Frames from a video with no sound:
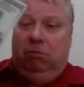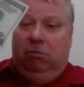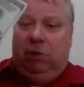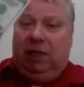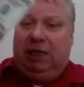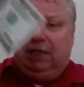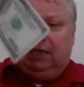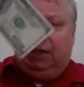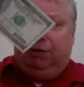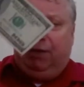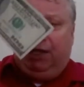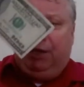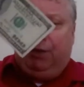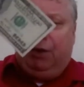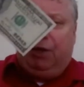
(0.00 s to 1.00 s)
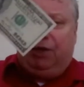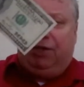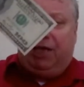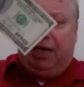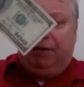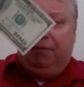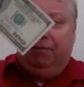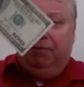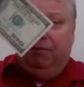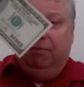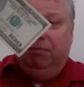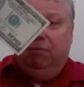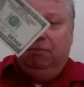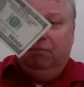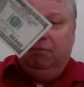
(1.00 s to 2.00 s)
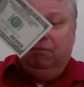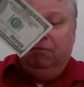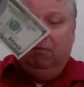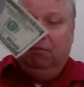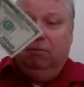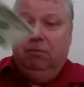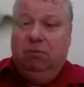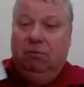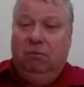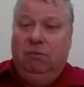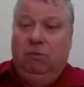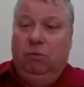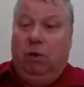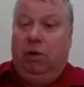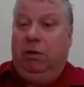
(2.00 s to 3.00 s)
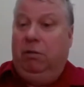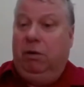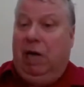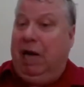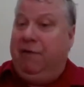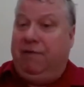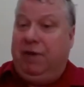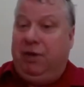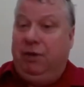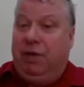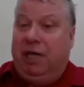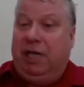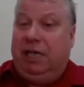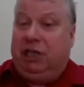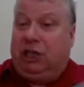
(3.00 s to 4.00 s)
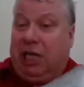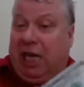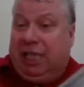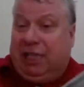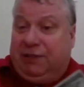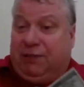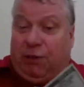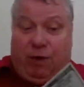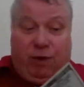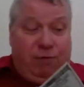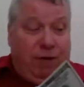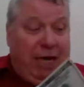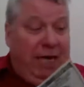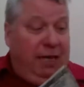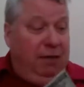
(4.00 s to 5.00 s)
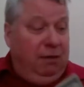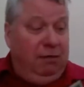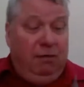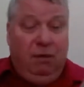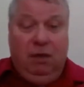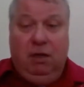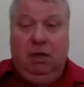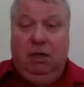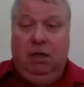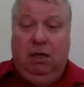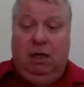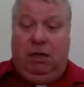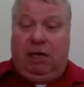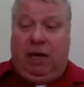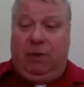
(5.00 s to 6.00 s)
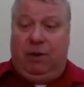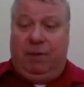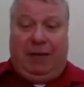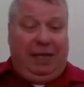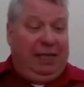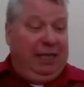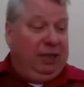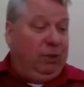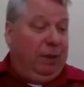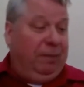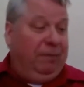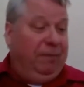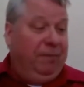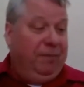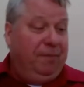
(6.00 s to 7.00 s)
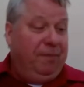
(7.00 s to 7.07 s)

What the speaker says: what is this really worth then? Whatever you can exchange for it, right? Okay, what about this one?